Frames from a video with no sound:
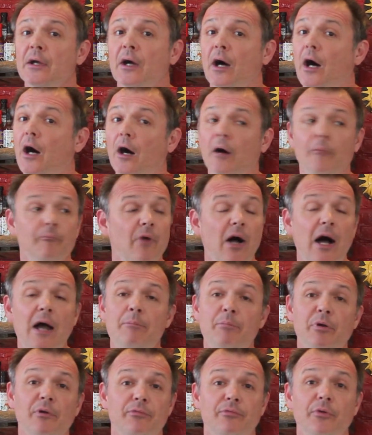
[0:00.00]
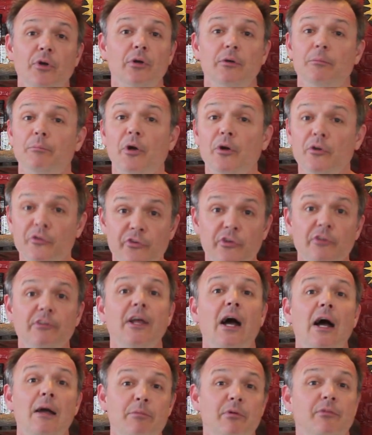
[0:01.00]
Personally,
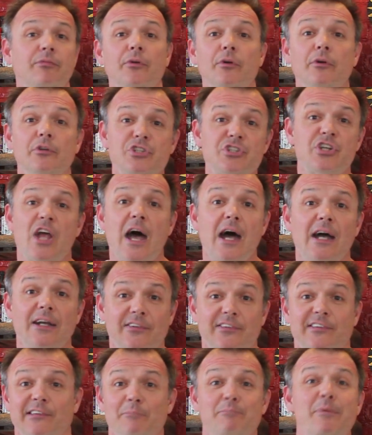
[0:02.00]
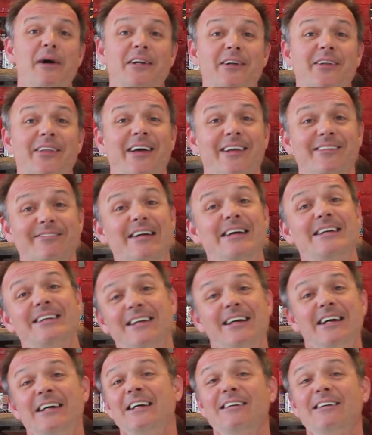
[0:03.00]
I prefer shacks better than like